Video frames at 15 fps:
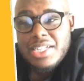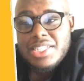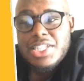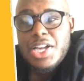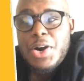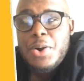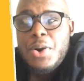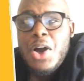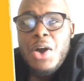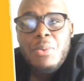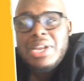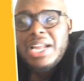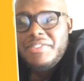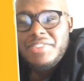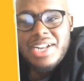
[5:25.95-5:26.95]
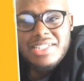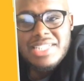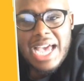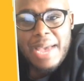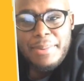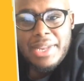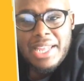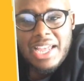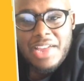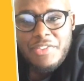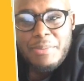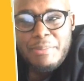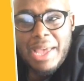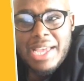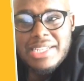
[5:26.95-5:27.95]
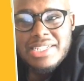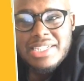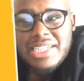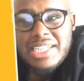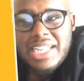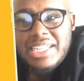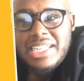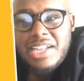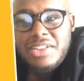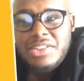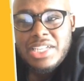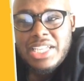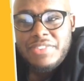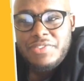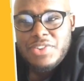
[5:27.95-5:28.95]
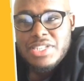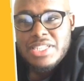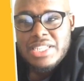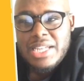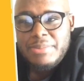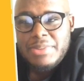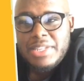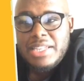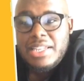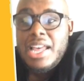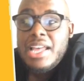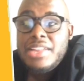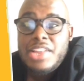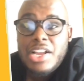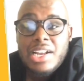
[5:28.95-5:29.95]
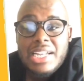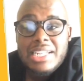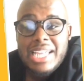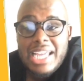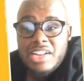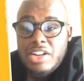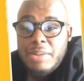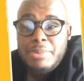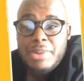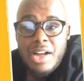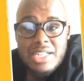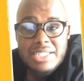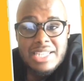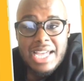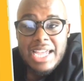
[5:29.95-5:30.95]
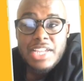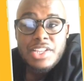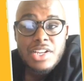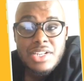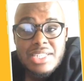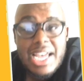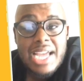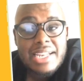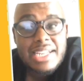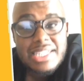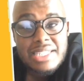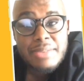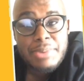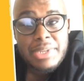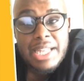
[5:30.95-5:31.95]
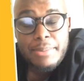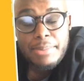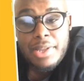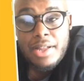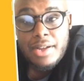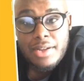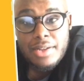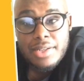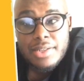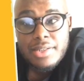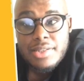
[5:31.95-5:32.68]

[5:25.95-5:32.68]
So whenever they're typing in information and they're looking for something, they're going to land on the blog site, and your site needs to be that blog.